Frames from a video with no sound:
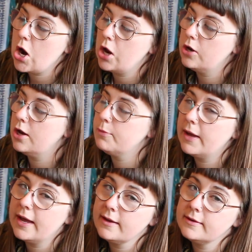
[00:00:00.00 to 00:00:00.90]

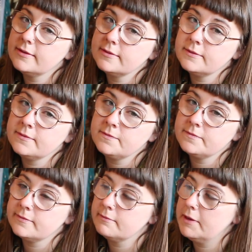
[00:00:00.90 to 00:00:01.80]
notepad
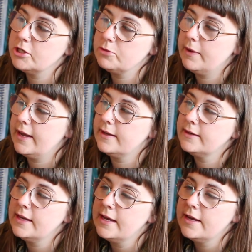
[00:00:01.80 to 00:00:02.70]
made in Japan.
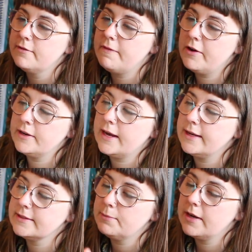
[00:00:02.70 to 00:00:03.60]
Very
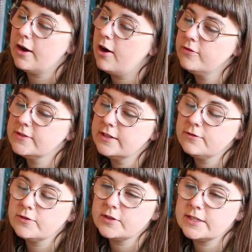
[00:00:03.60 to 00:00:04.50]
nice, but often
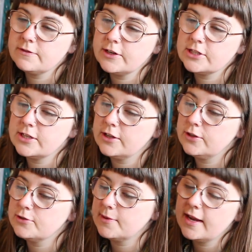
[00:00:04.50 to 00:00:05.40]
for this function I'll
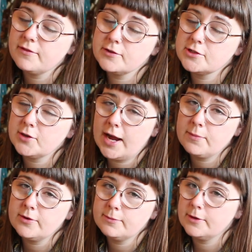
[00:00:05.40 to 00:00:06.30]
use whatever scrap
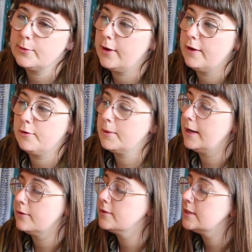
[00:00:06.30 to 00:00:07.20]
notebook we have
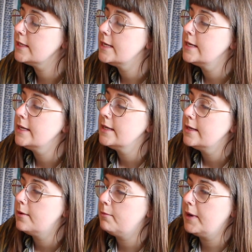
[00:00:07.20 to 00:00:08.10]
around.
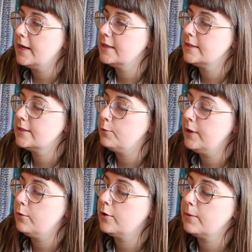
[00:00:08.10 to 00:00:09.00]
But
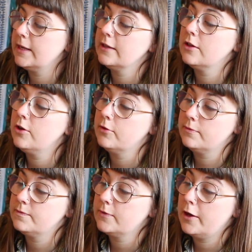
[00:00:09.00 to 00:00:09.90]
we were running low
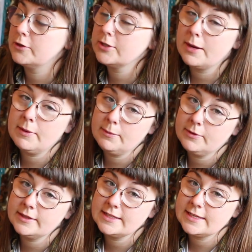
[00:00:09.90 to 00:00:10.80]
on scrap paper
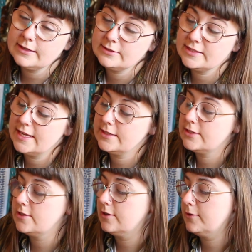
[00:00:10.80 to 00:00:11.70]
in this house, and
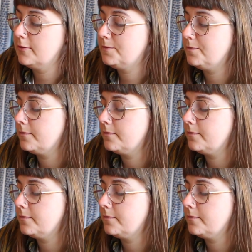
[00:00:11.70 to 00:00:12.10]
so